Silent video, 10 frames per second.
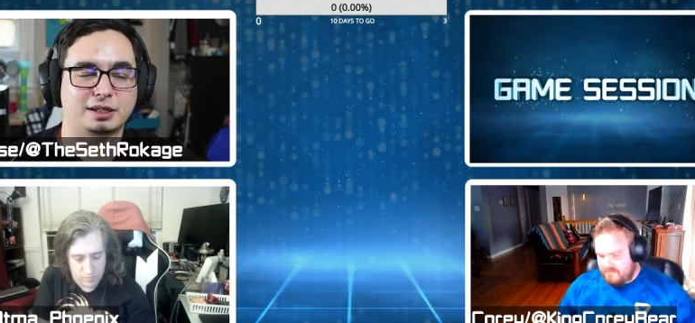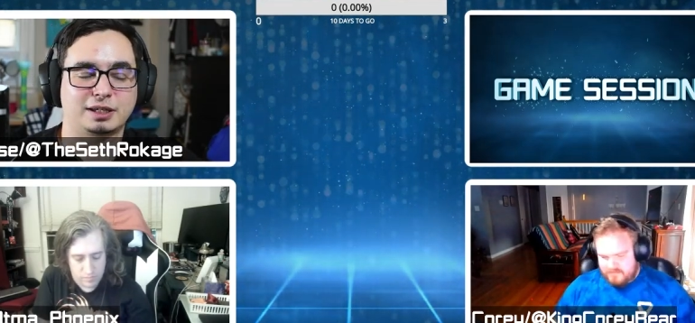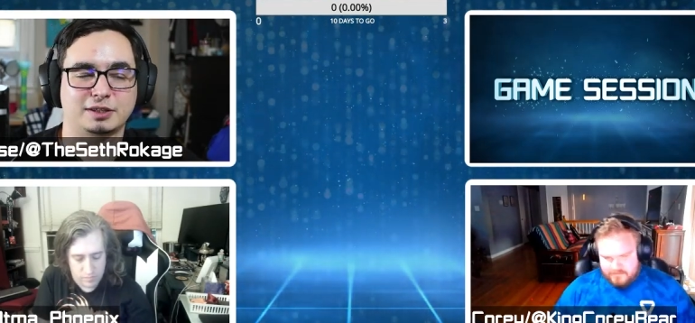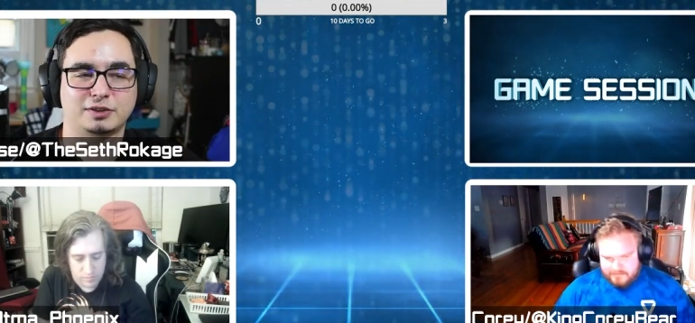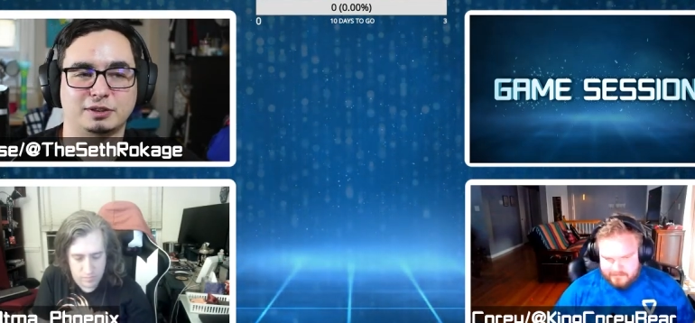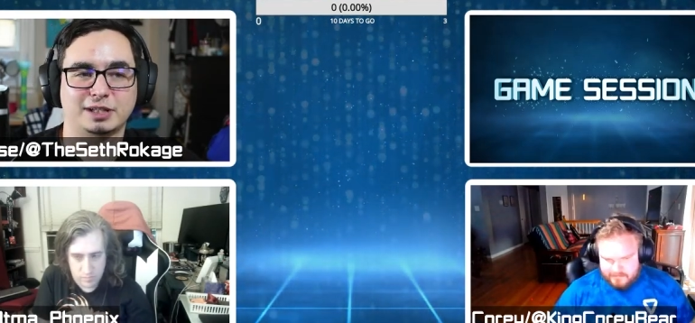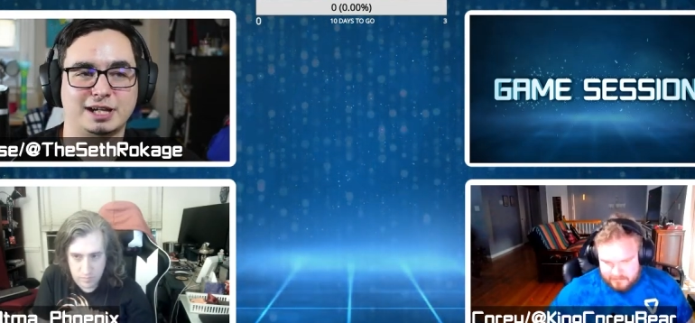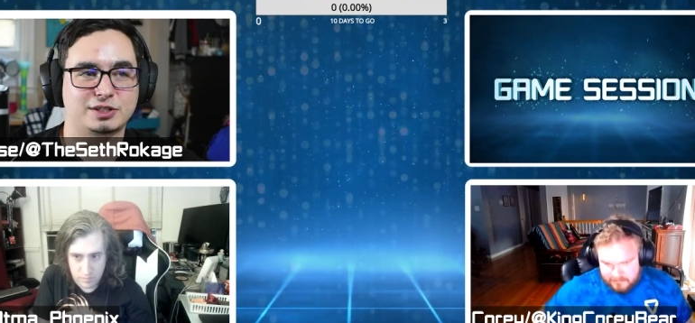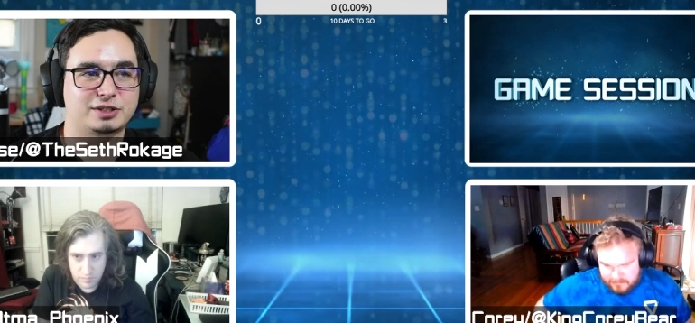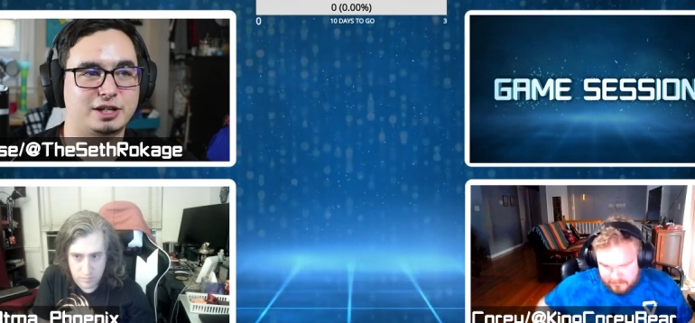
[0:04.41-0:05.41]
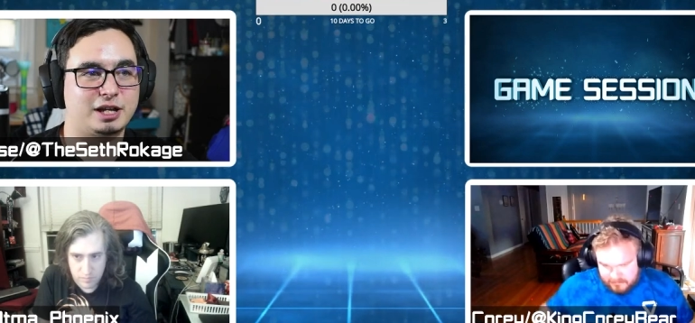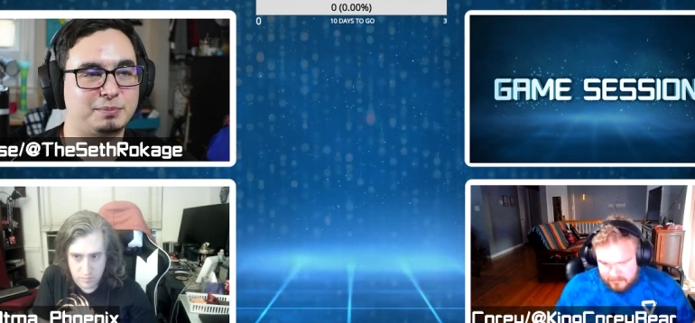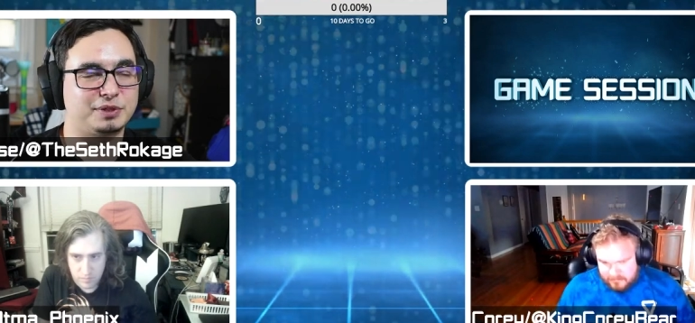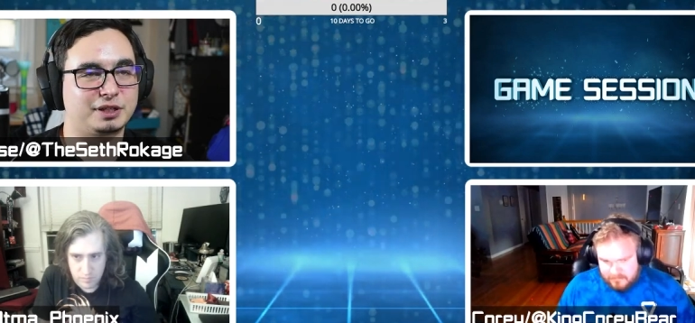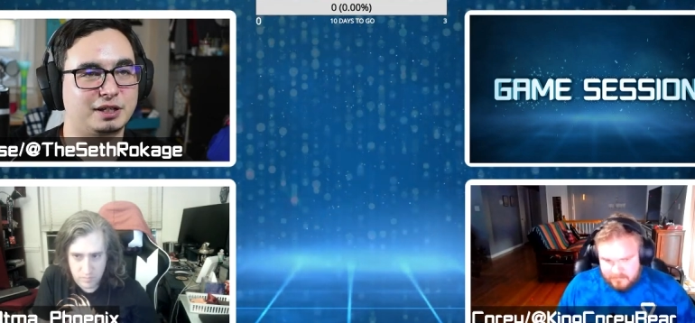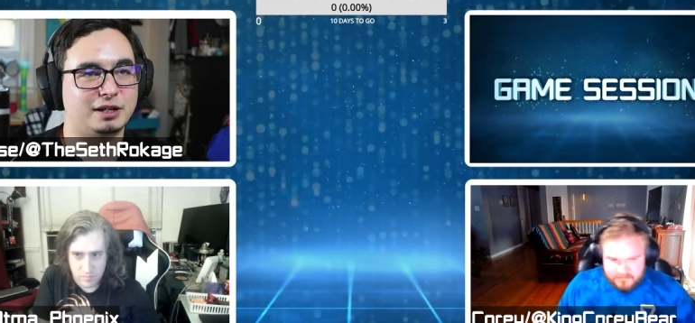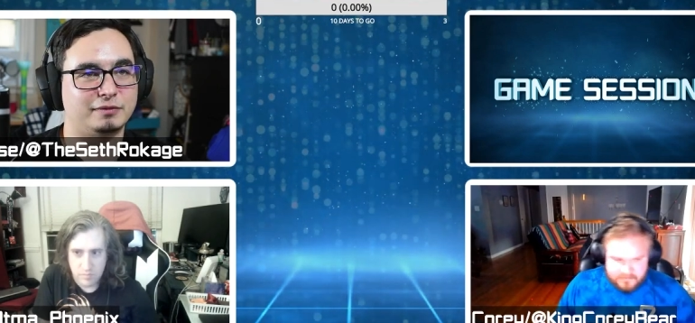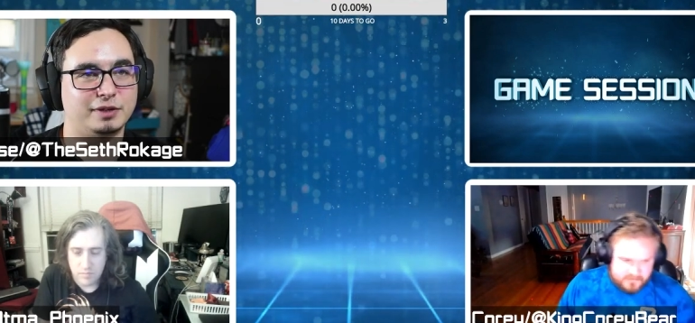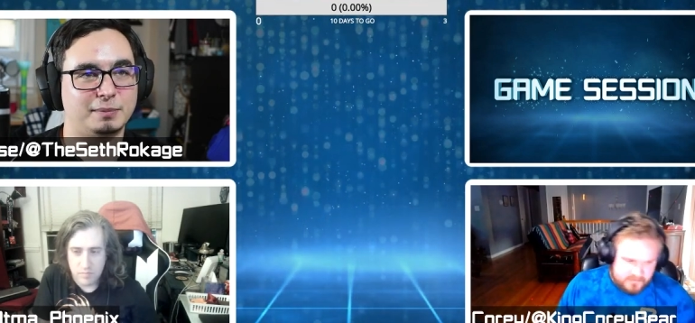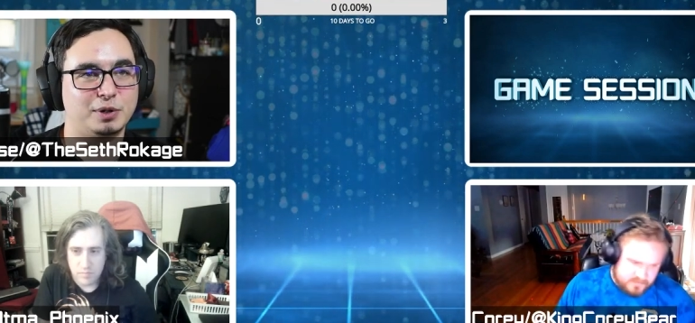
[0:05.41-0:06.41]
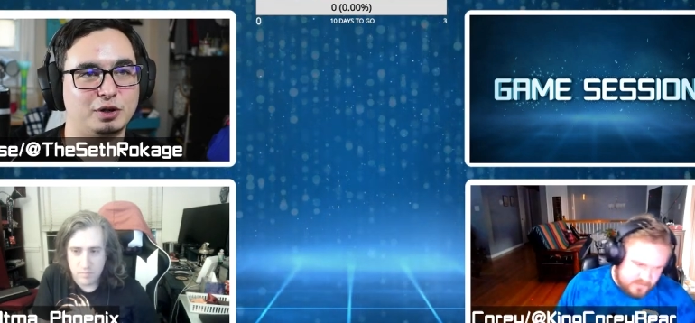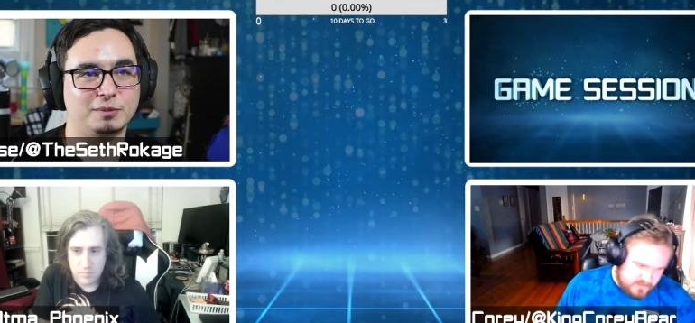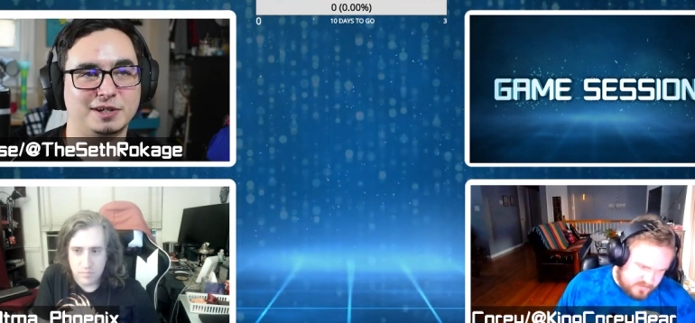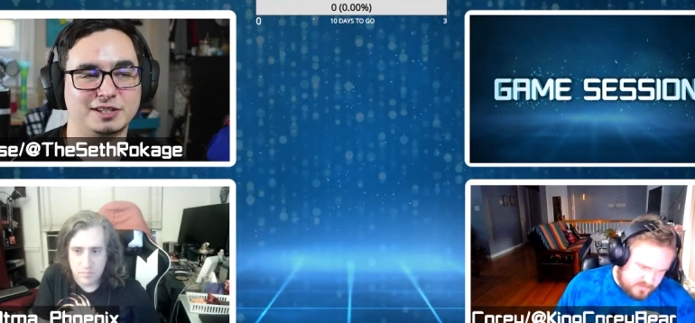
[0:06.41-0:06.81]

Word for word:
Speaker 1: get the last topic of uh, Pokemon